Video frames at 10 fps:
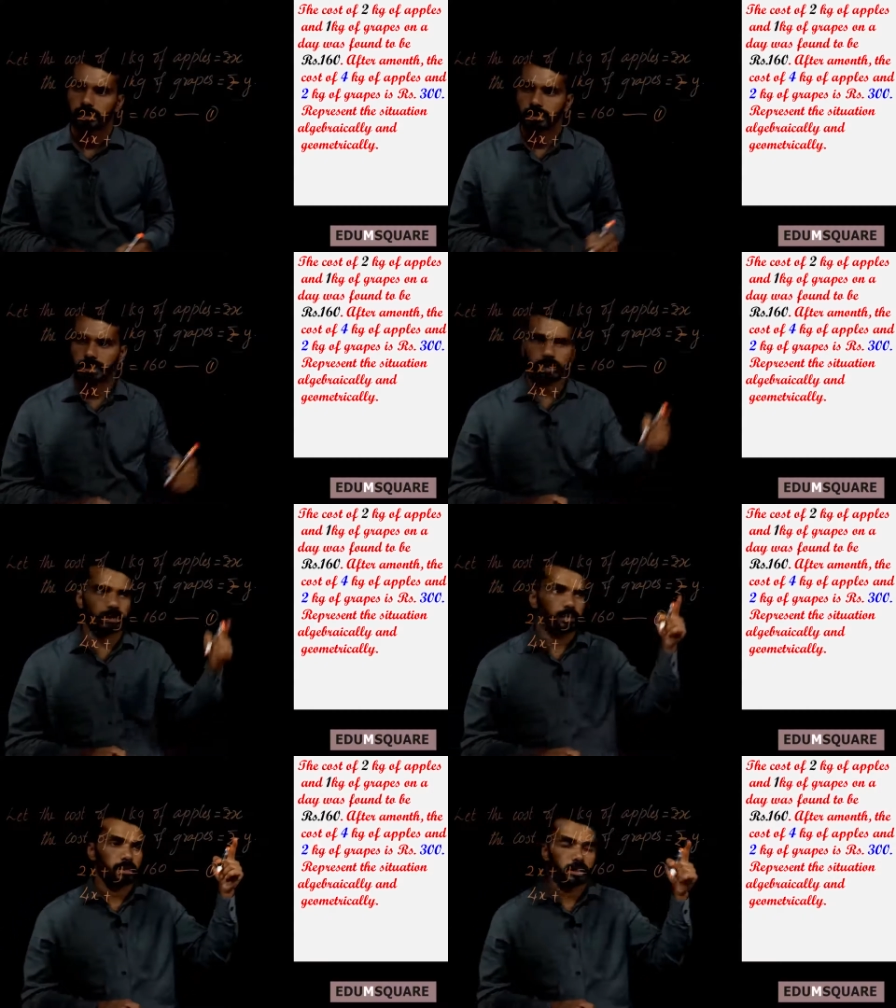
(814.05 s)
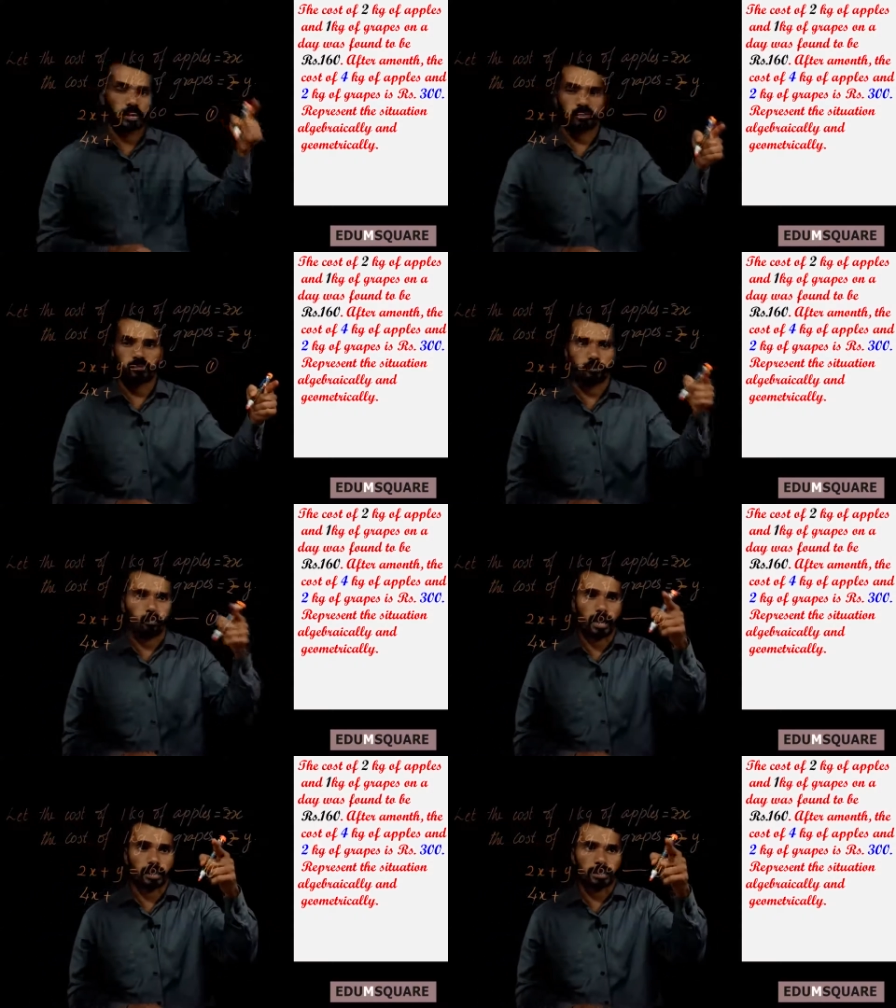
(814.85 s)
then if
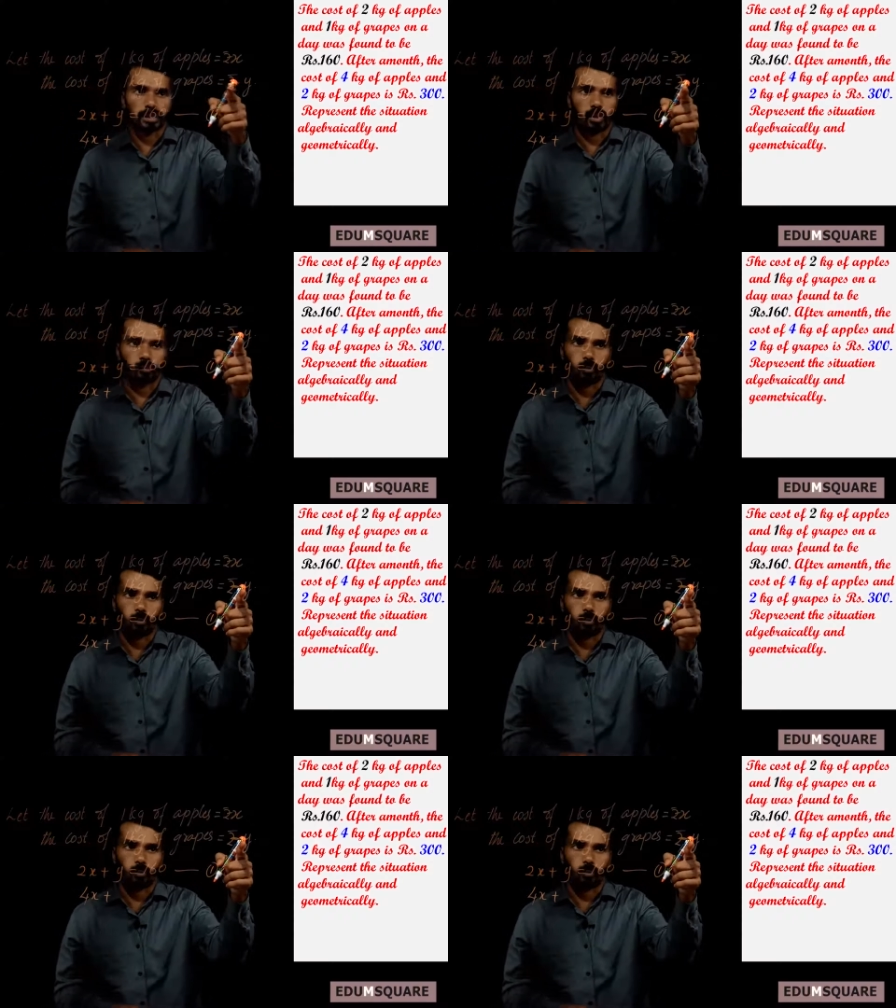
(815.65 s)
Y, here